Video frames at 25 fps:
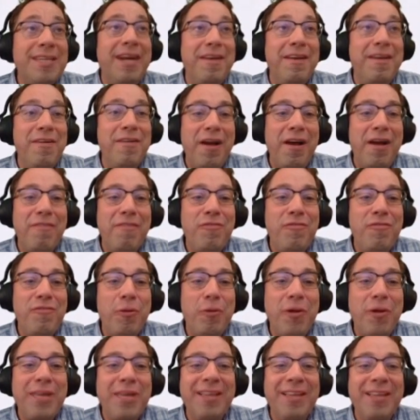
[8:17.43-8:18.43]
for
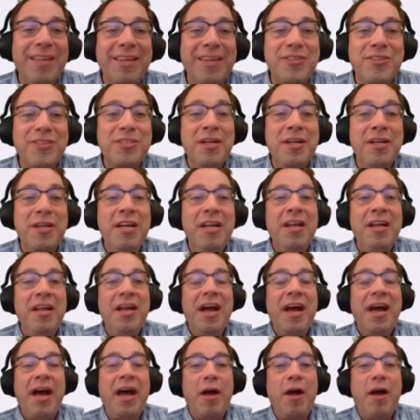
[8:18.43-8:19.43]
regulators.
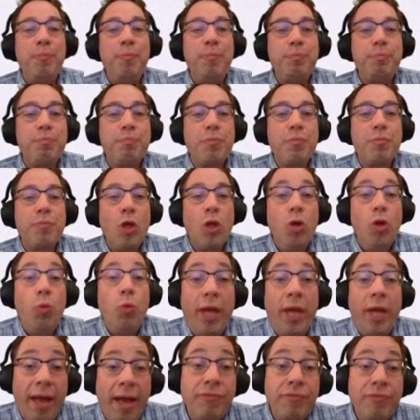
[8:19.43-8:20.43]
We have
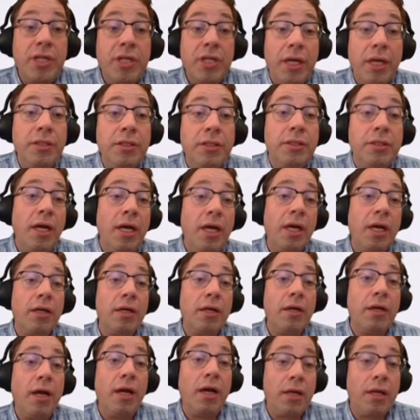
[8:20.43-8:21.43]
done a
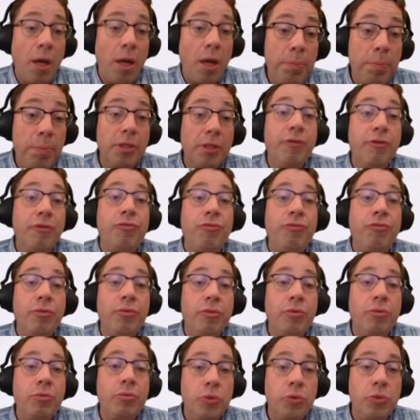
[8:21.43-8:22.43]
couple of
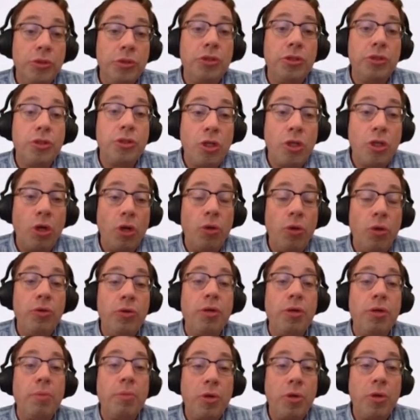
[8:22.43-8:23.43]
rules as code
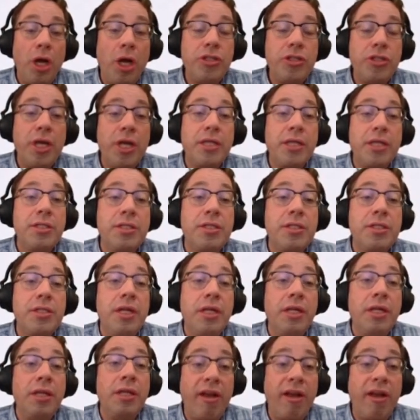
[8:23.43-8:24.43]
projects in the
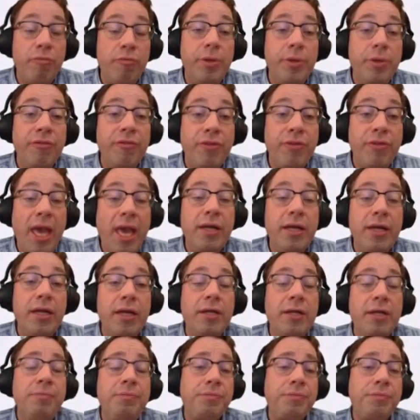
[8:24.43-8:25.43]
Government of Canada.
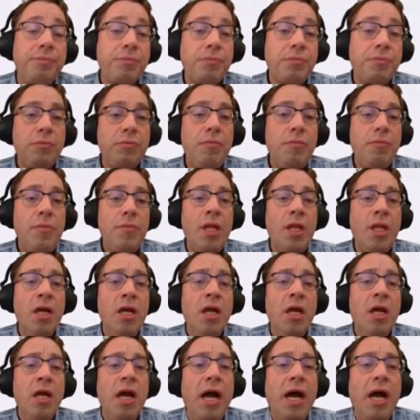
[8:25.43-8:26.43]

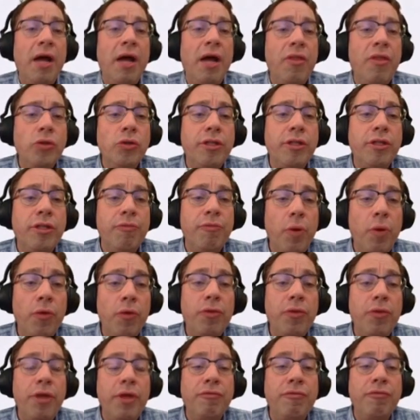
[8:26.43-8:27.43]
Those have both
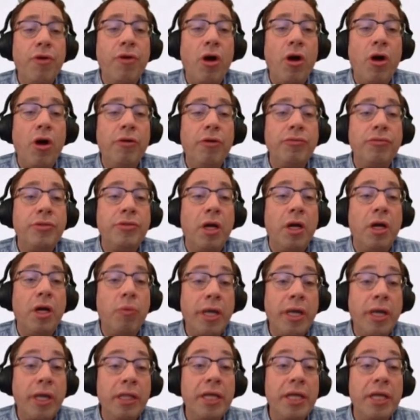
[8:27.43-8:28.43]
involved
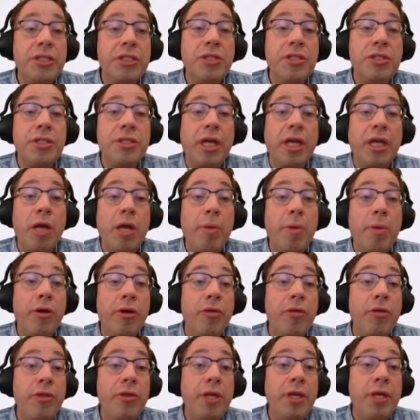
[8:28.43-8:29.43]
regulations that come out of
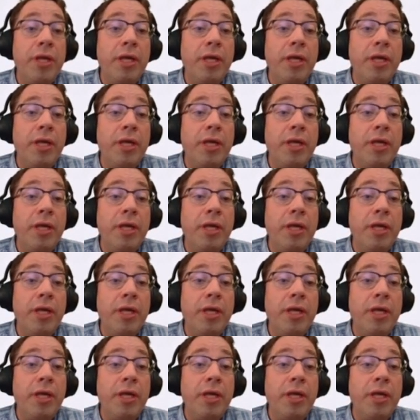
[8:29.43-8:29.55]
the